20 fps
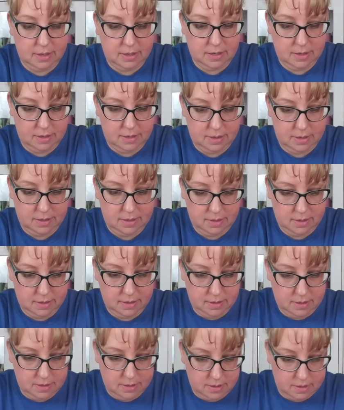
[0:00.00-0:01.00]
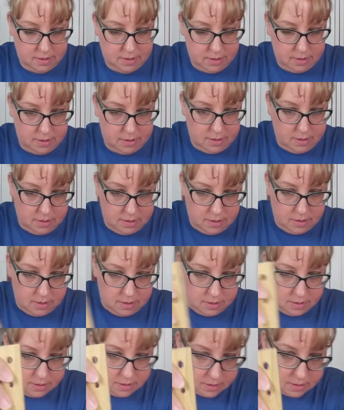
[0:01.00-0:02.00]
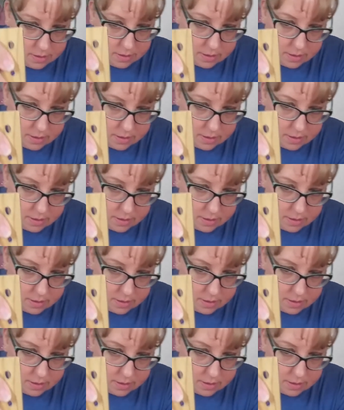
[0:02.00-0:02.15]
(silence)